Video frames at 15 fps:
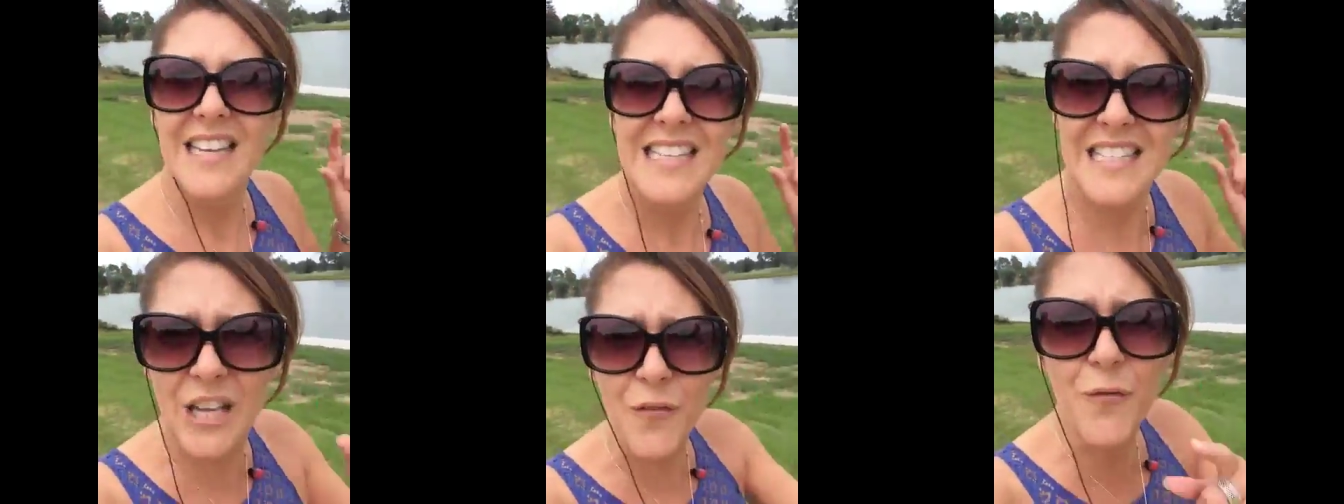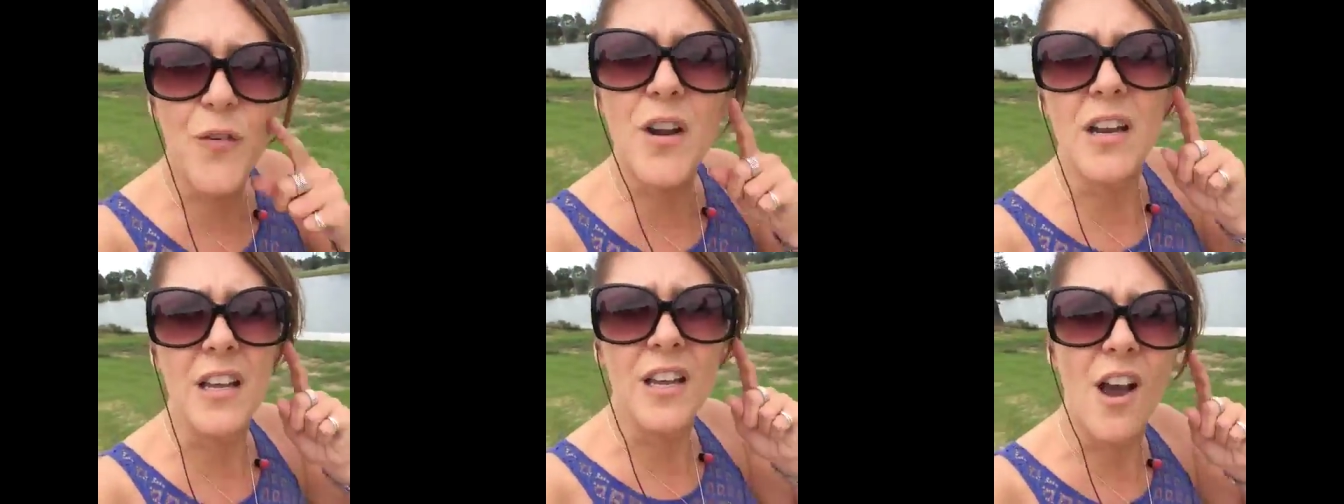
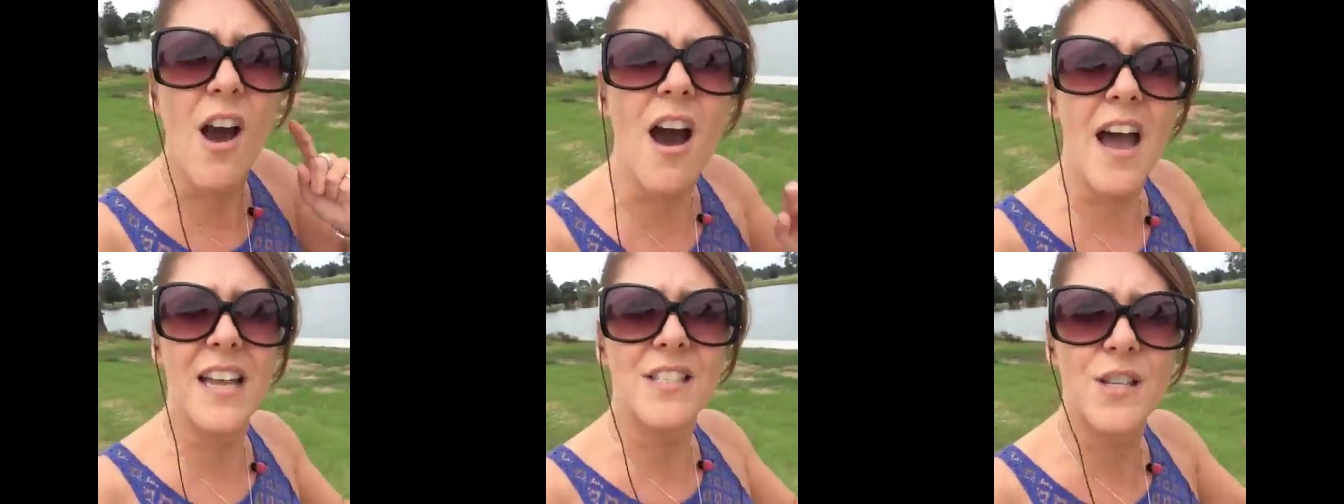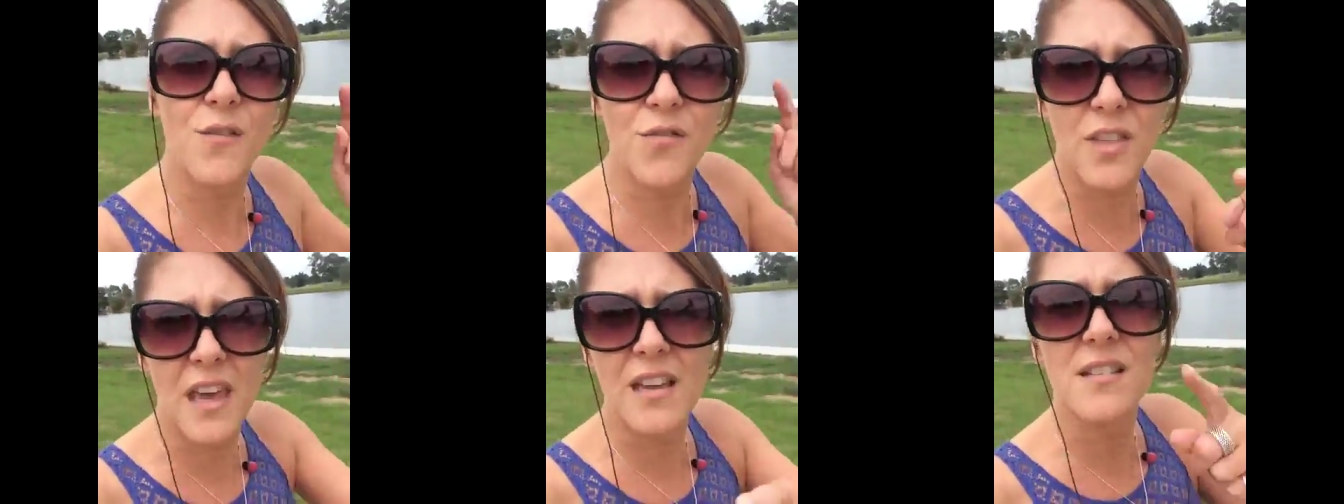different kinds of
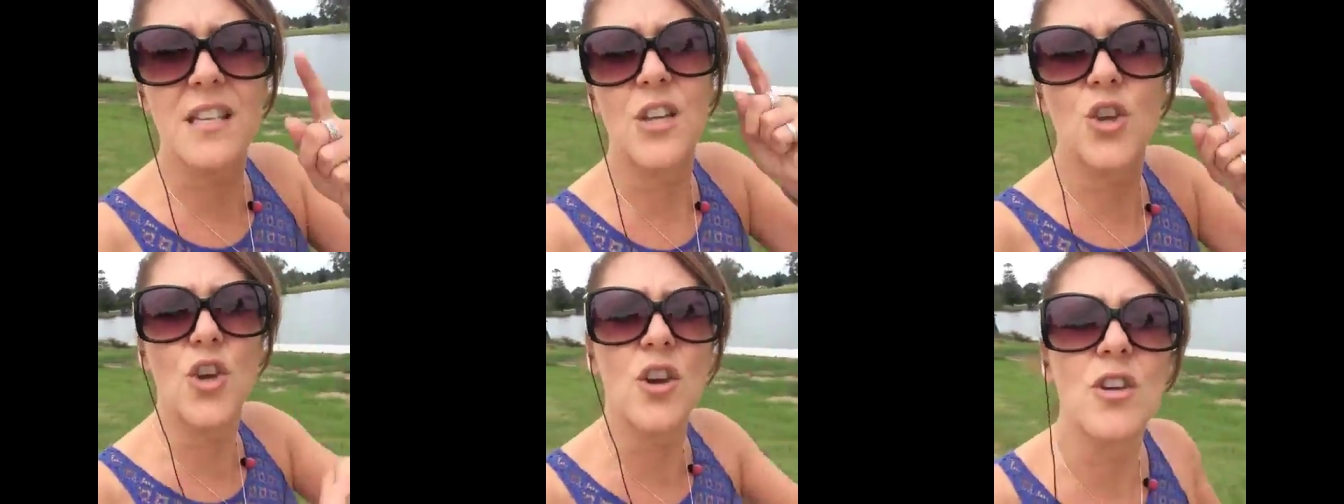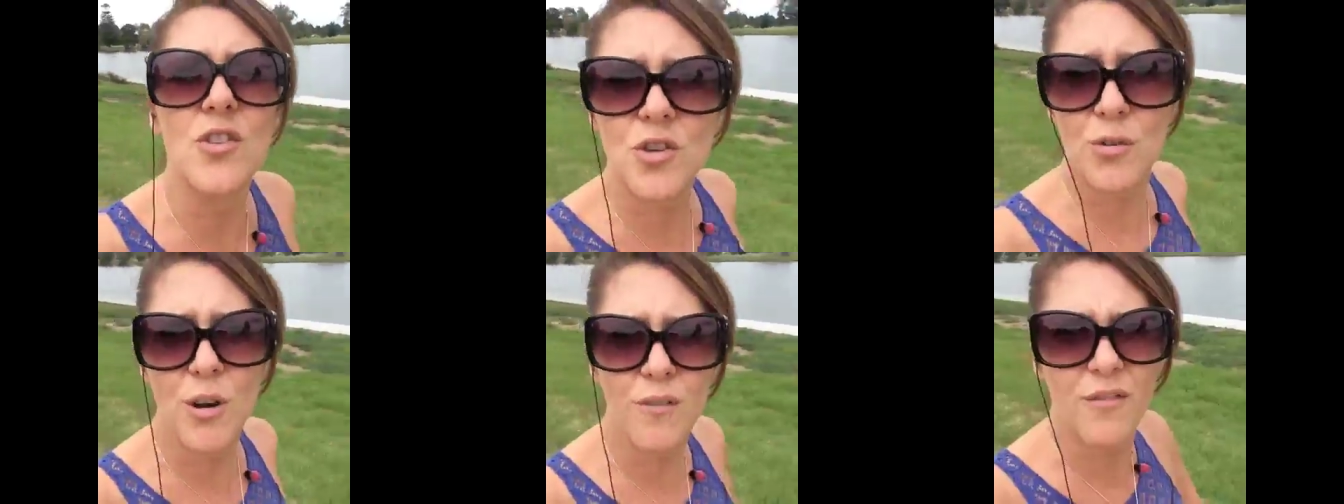things that you can
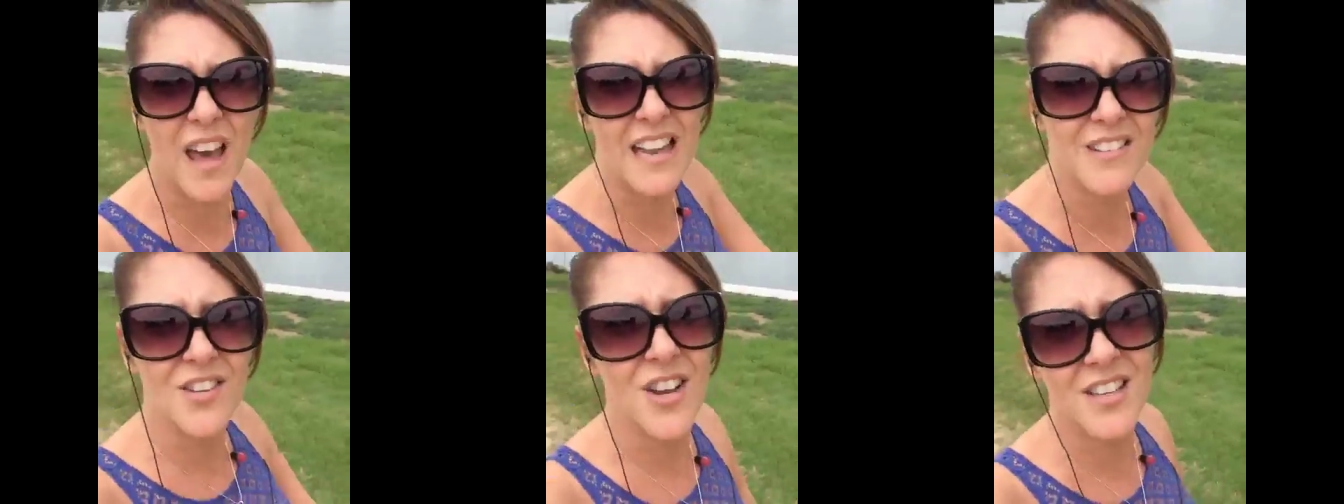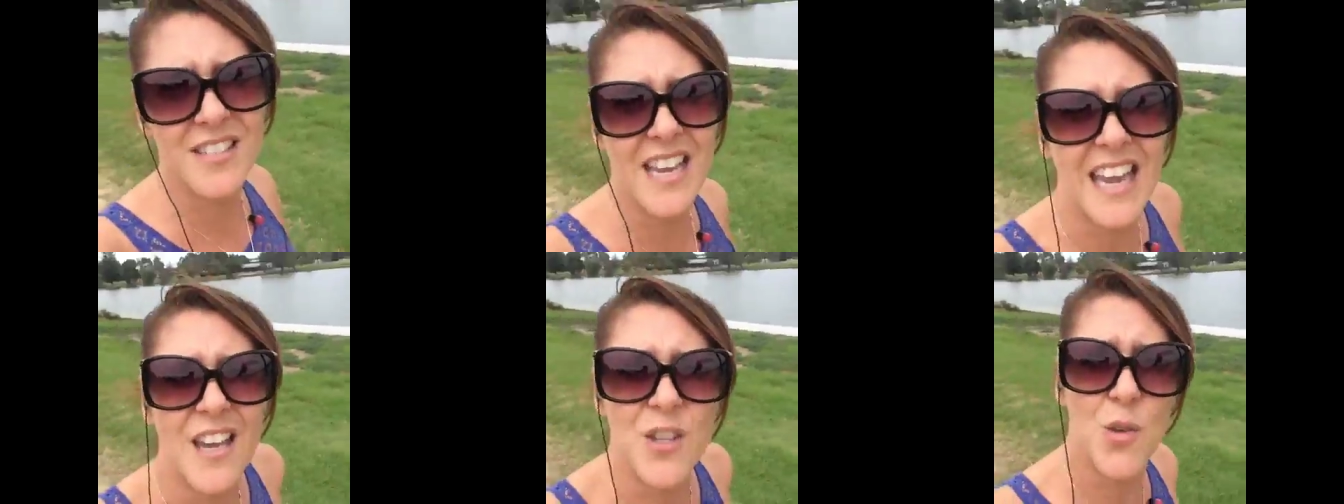do on Valentine's
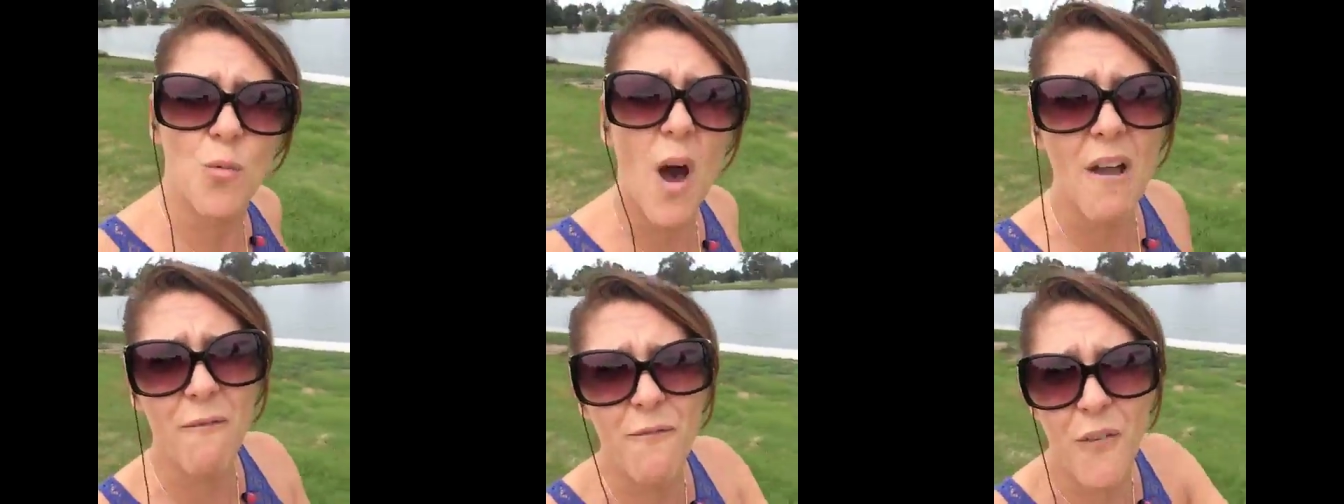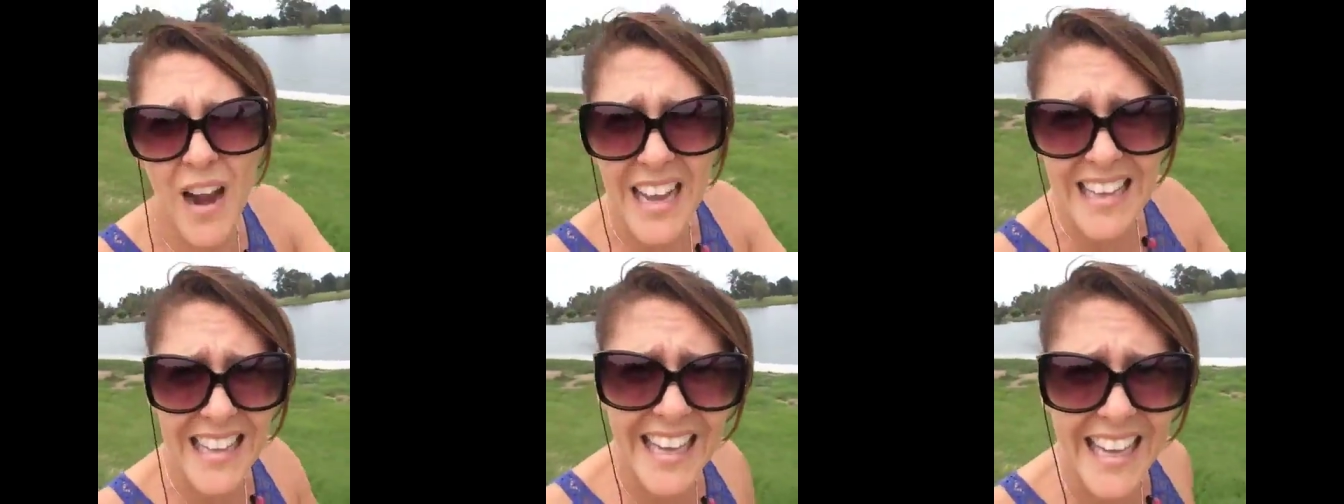Day. Because, quite
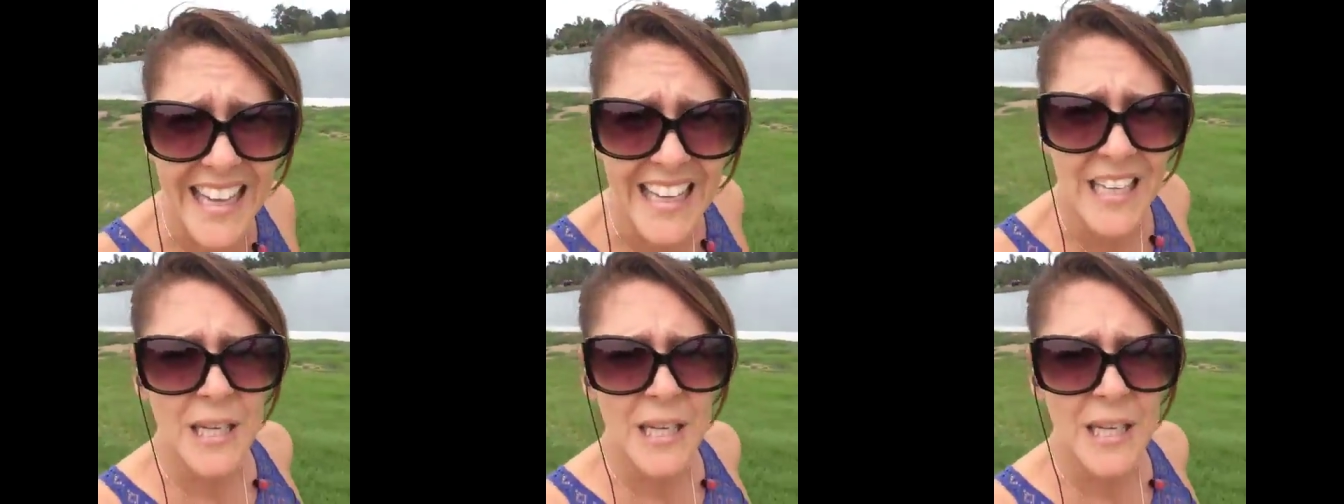frankly,